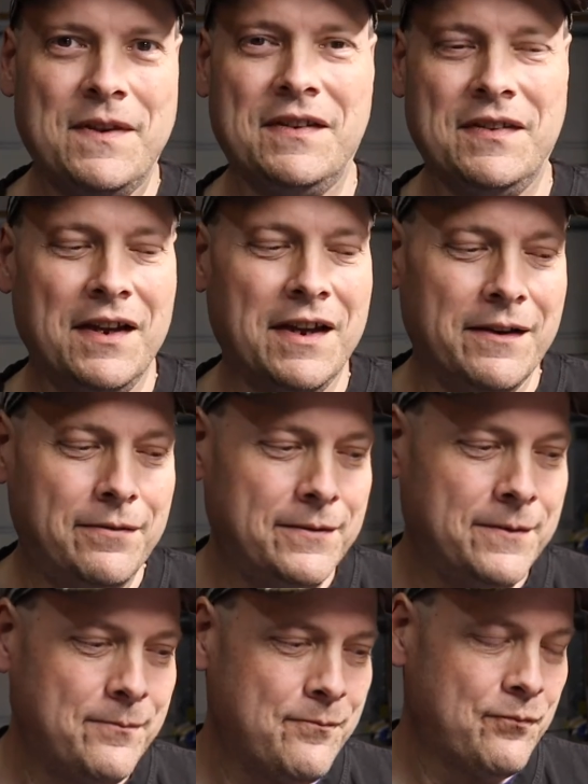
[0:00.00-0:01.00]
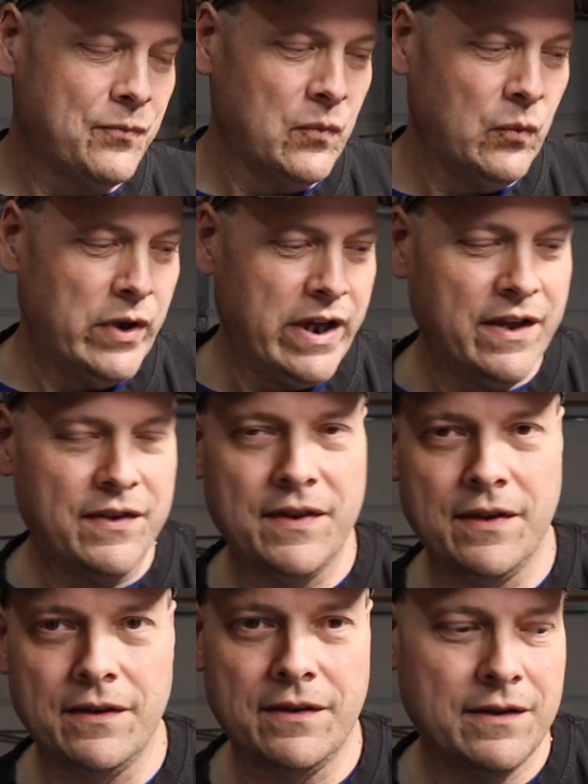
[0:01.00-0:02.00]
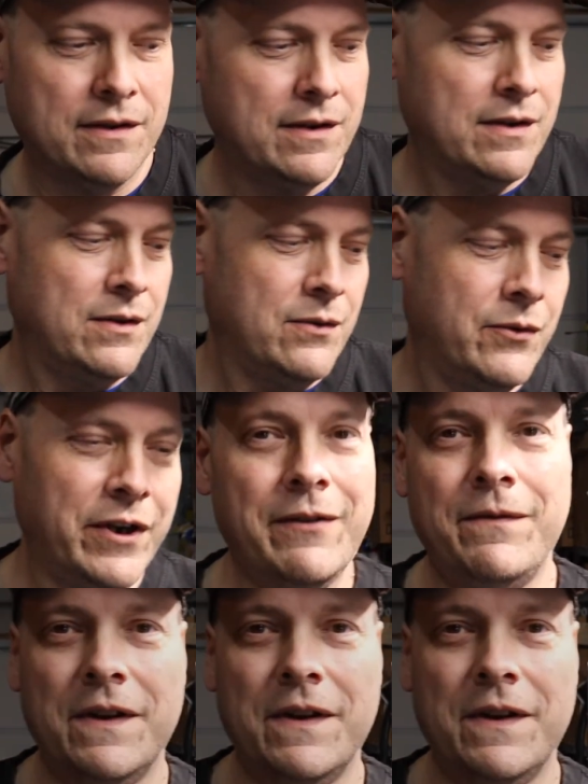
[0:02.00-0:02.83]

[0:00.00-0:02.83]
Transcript: this off with what I'm